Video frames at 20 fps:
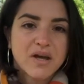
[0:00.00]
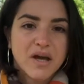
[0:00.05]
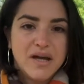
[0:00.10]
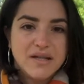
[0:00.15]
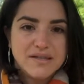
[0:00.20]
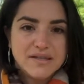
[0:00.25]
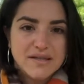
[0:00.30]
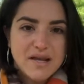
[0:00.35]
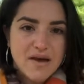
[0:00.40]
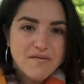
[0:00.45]

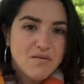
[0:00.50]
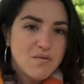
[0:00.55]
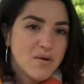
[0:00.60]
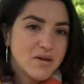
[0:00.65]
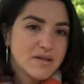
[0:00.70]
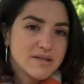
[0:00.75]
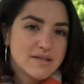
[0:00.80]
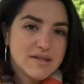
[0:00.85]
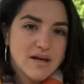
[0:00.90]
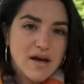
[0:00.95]
It's never
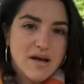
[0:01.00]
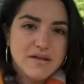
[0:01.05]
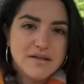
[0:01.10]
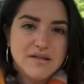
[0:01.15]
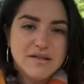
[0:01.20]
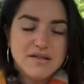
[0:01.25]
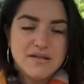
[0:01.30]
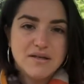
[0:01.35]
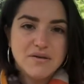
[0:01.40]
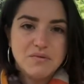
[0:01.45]

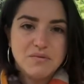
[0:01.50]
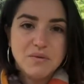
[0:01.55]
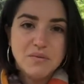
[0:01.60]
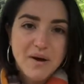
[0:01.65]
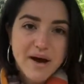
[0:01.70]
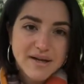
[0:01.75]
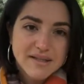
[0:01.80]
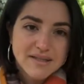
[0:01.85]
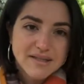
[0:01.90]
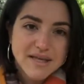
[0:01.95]
one-sided. We
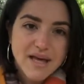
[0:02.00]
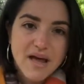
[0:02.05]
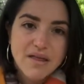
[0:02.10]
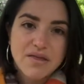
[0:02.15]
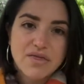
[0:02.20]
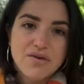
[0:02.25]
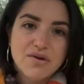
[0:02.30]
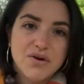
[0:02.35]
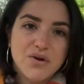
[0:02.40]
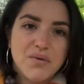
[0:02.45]
work together
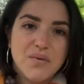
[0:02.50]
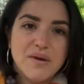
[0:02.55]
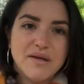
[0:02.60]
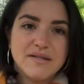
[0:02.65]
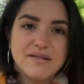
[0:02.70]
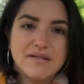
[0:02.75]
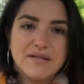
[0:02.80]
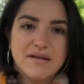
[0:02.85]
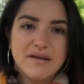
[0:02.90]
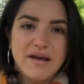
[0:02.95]
through
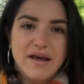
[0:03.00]
it,